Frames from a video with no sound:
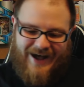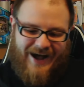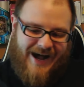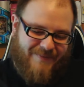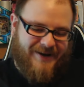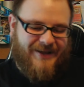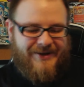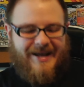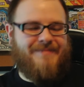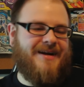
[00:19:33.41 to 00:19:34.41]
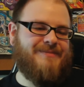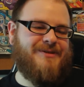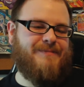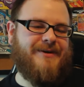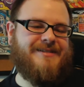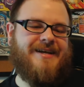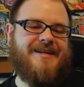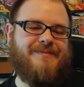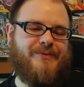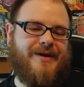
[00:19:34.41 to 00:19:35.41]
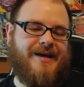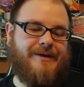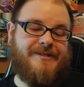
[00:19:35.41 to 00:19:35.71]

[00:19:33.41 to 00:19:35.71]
Another game that I'm super excited to play,